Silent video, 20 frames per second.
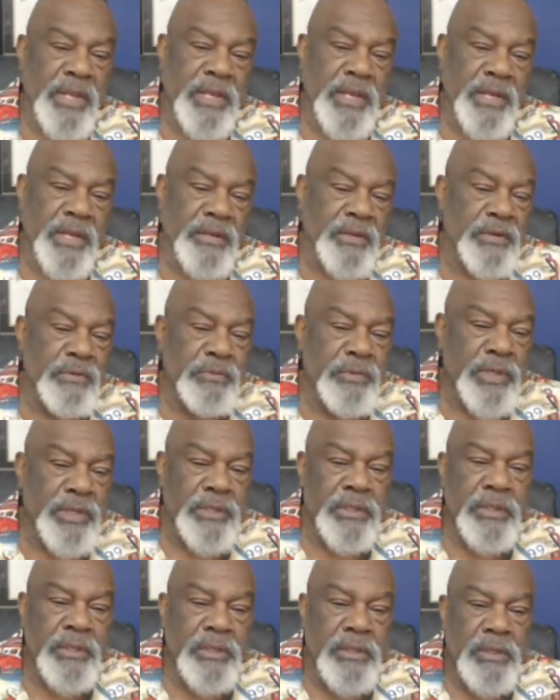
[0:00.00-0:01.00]
many
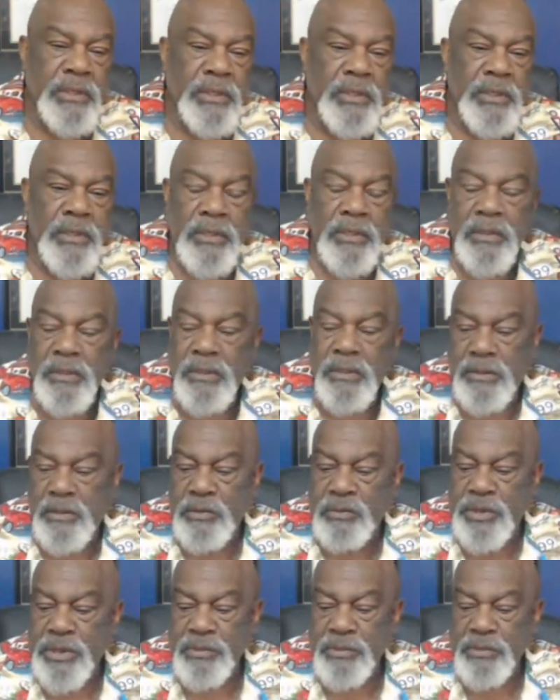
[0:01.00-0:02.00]
people
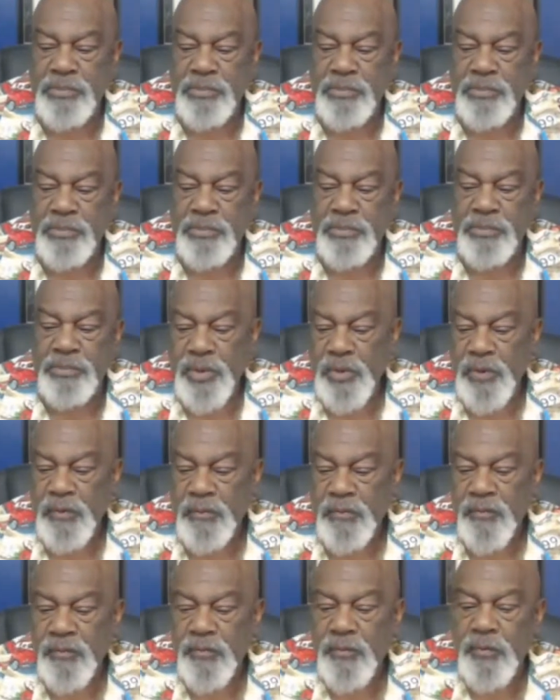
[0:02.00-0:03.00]
emailing and I
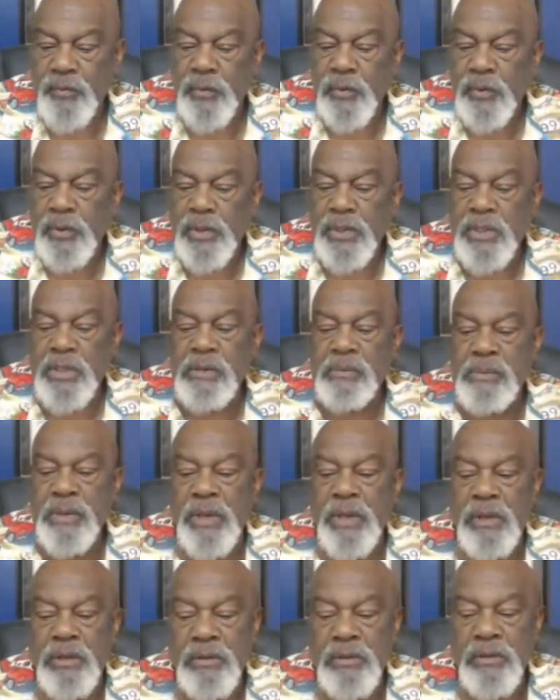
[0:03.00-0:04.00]
ain't been answering them
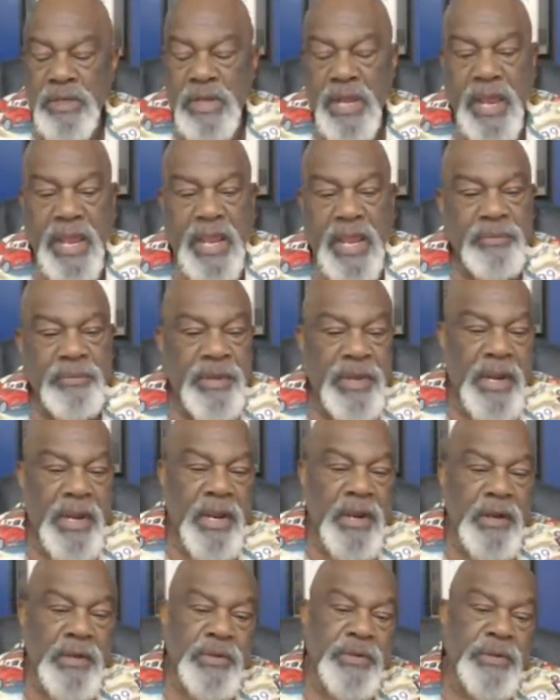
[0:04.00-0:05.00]
because I
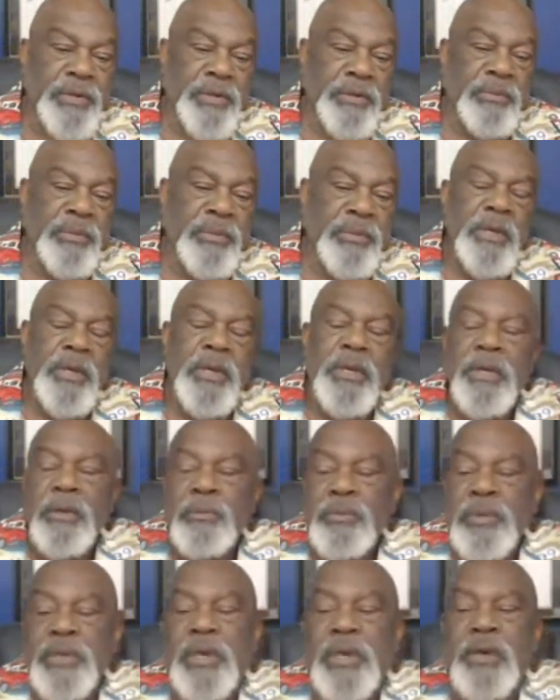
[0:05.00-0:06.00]
just don't like
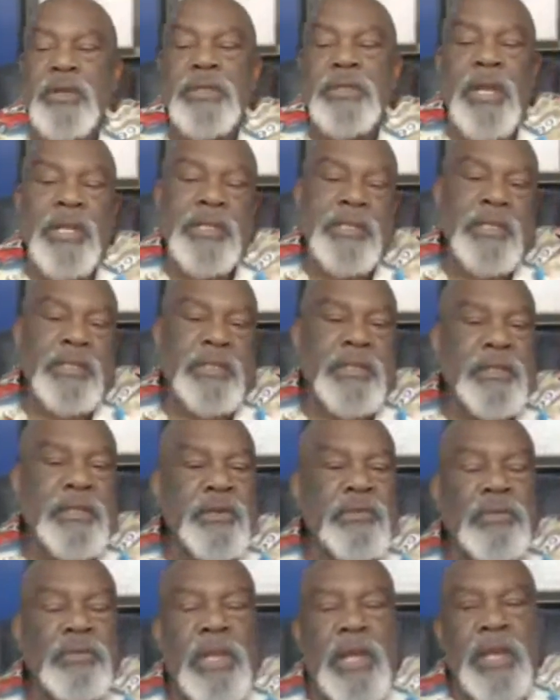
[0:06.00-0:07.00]
to
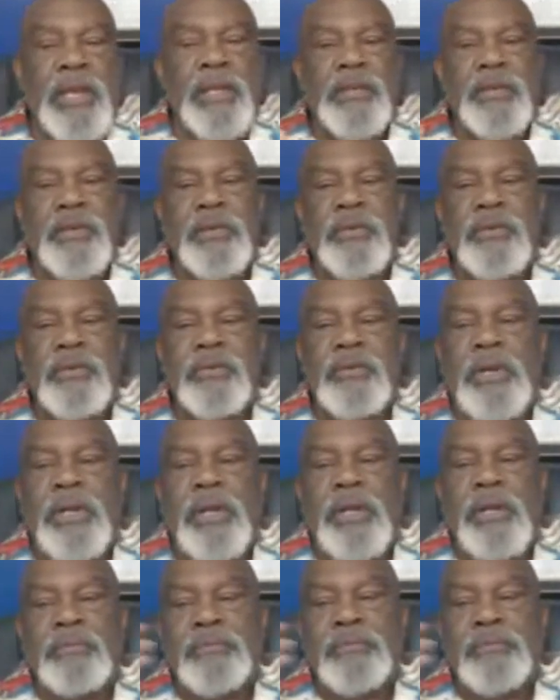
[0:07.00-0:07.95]
focus